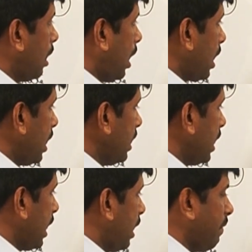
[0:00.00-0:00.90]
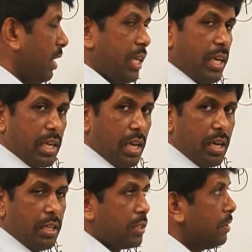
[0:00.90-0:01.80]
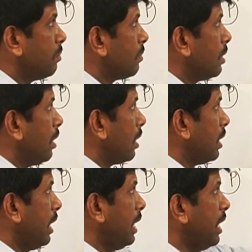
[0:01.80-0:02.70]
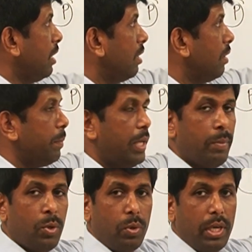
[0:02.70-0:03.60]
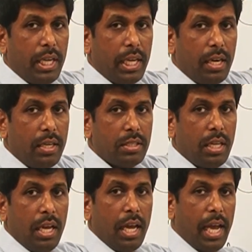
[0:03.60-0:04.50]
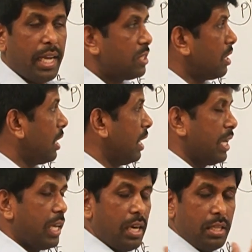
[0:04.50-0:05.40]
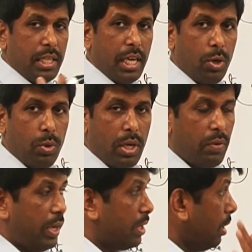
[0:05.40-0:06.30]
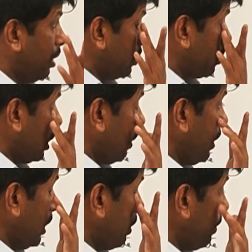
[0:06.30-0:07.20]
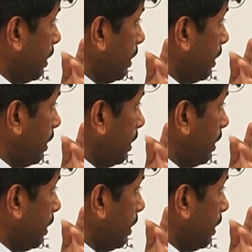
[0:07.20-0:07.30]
Already they are having 10 calories. They need minimum 20 calories, extra 10 calories they have to acquire. So the minimum